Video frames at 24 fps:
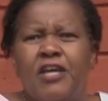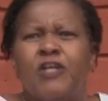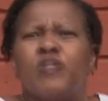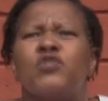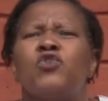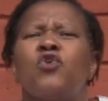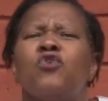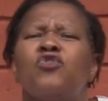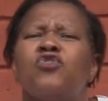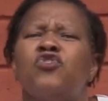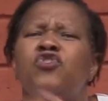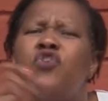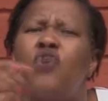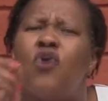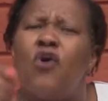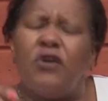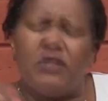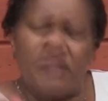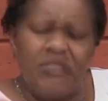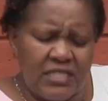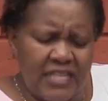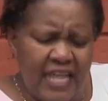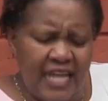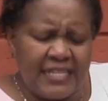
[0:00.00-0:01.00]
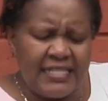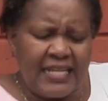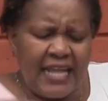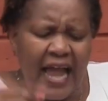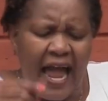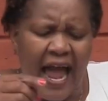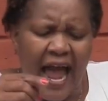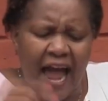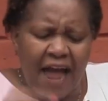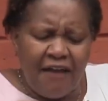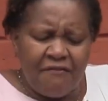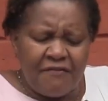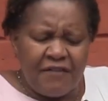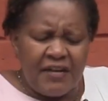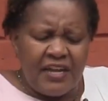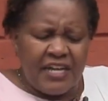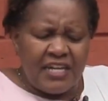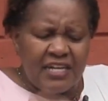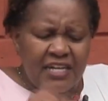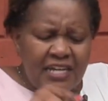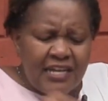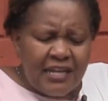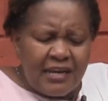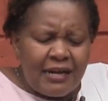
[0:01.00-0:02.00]
So those that have
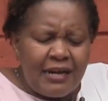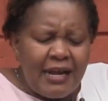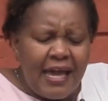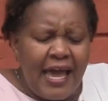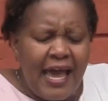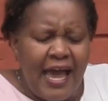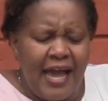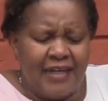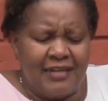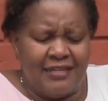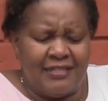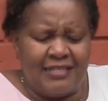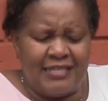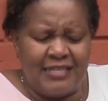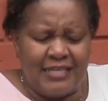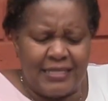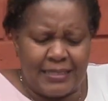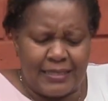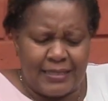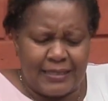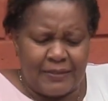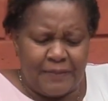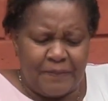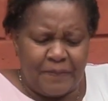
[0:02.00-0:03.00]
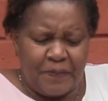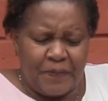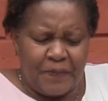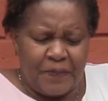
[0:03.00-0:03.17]
declared this,